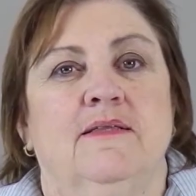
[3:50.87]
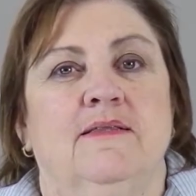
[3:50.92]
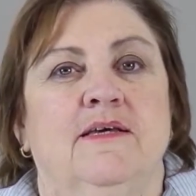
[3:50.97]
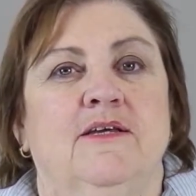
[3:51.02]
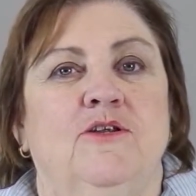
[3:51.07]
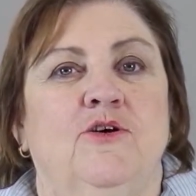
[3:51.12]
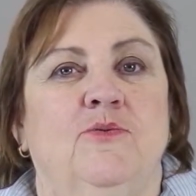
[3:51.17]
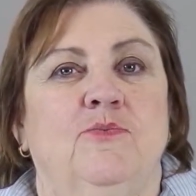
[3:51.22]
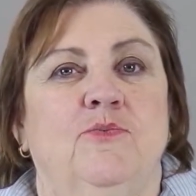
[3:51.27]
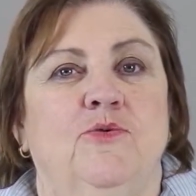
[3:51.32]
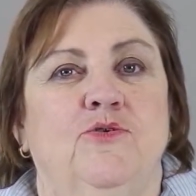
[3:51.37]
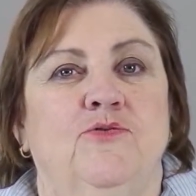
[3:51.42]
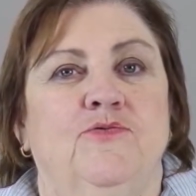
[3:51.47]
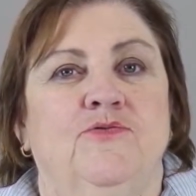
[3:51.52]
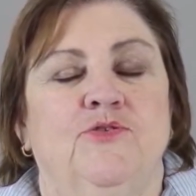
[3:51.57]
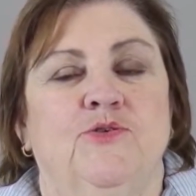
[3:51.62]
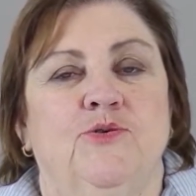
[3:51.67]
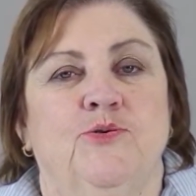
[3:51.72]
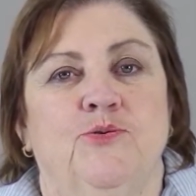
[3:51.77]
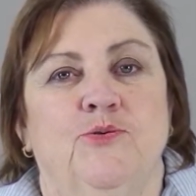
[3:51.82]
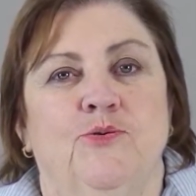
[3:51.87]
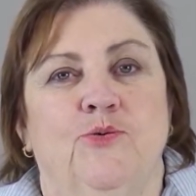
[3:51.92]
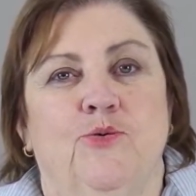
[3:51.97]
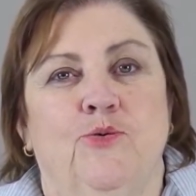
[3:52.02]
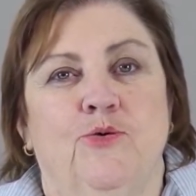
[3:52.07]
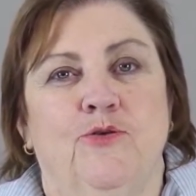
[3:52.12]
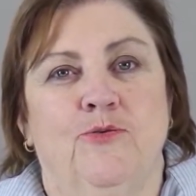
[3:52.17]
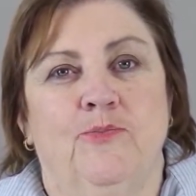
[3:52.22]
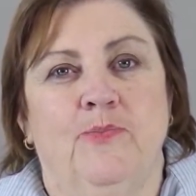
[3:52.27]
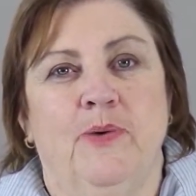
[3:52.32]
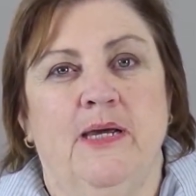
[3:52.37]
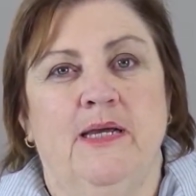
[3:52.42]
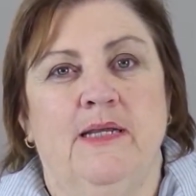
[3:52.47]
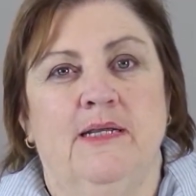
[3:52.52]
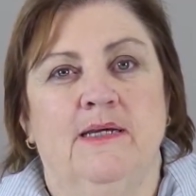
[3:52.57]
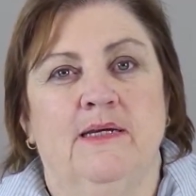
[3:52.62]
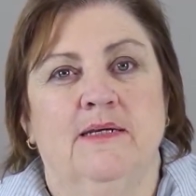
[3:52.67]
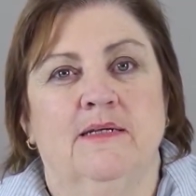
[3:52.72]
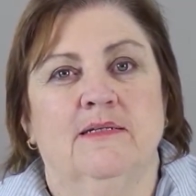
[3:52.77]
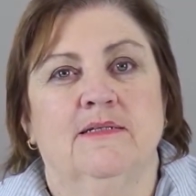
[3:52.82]
Then I moved to
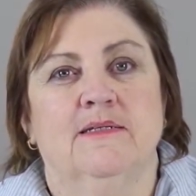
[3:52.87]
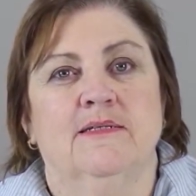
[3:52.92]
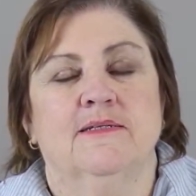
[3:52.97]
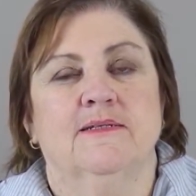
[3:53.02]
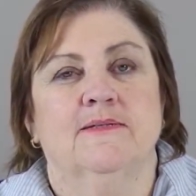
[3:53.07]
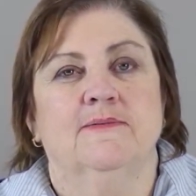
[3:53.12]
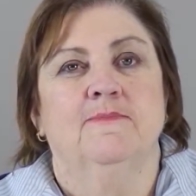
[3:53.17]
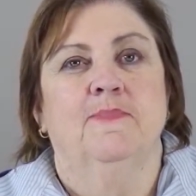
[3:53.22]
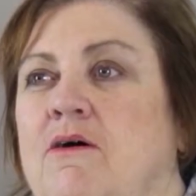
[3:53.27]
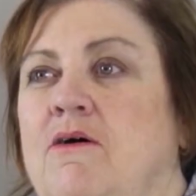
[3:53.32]
orthopaedics.